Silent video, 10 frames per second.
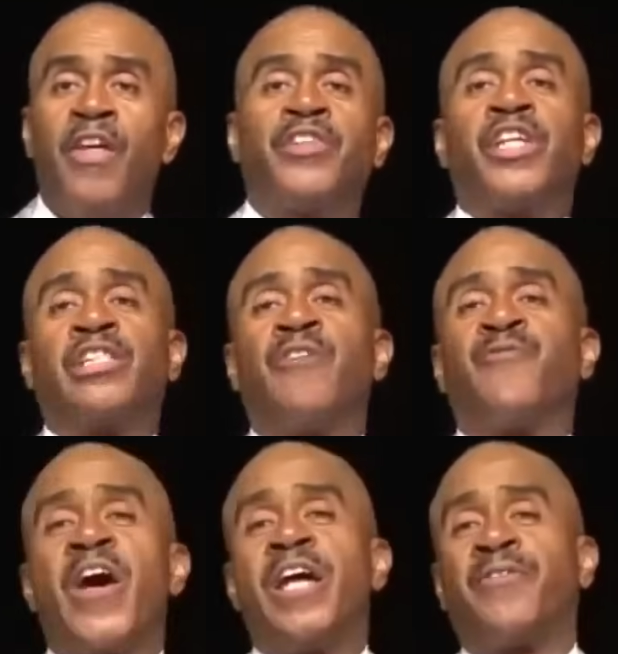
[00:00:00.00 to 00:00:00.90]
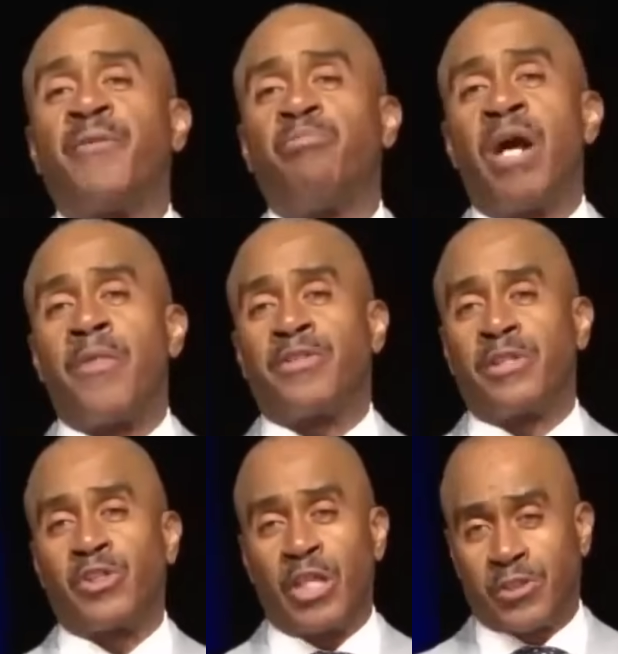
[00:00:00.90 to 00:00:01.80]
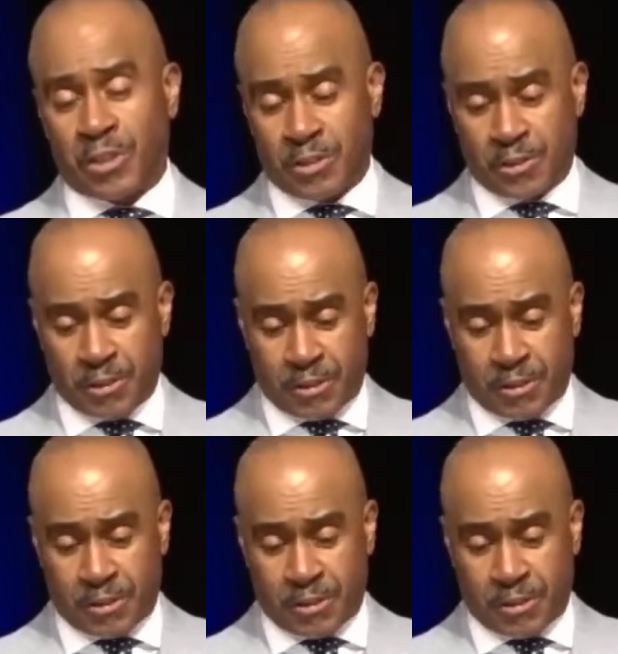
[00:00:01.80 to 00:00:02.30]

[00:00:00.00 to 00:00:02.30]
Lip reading: This is the faith, brothers and sisters.